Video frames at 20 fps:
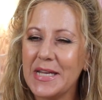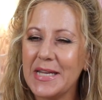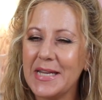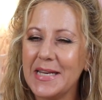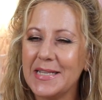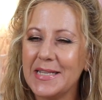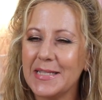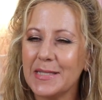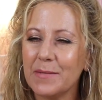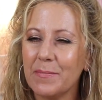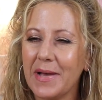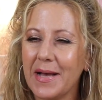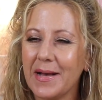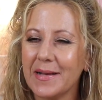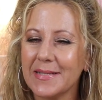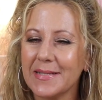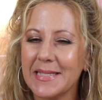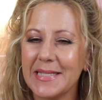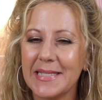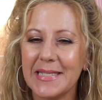it is
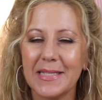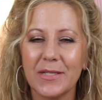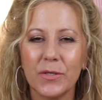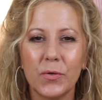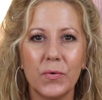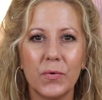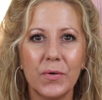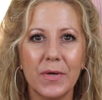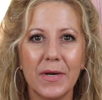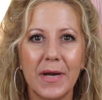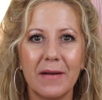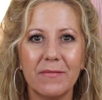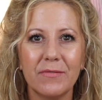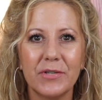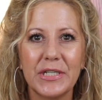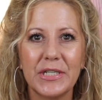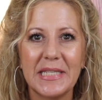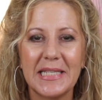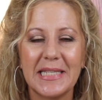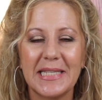about
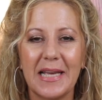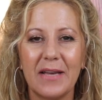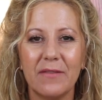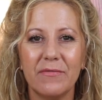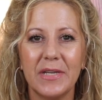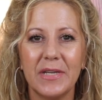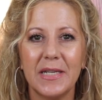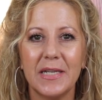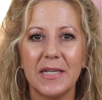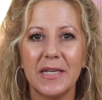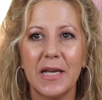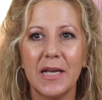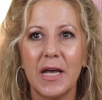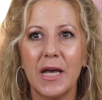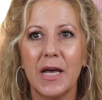7:15.